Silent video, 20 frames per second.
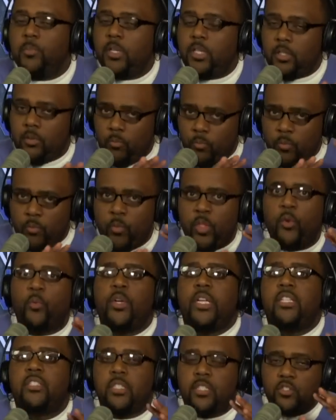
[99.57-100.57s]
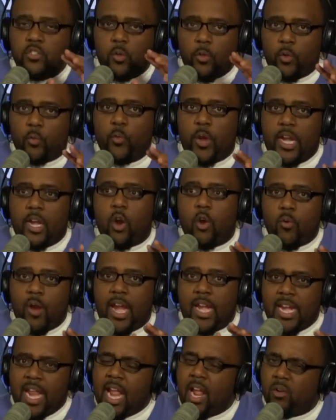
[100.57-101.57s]
but the reason it's on the radar
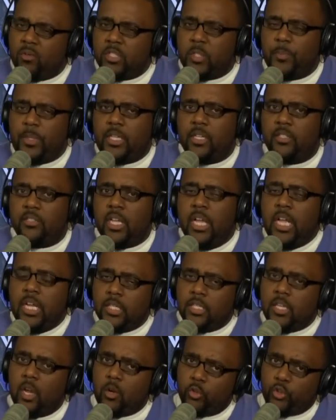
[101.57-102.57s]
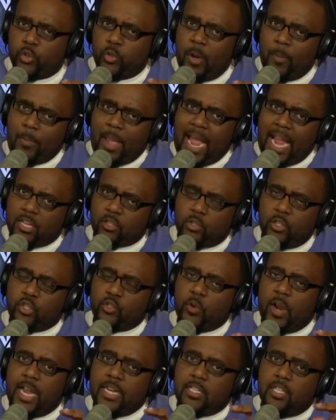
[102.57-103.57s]
right now is because Donald Trump actually
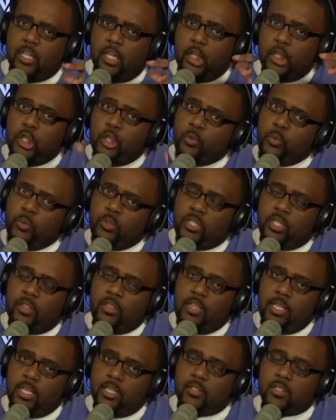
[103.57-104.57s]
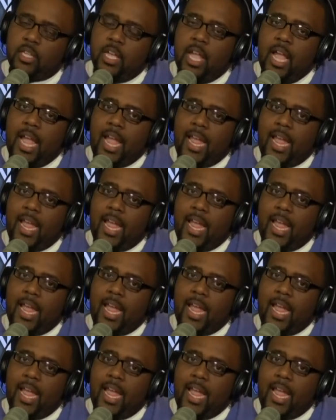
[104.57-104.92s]
tried to allude to this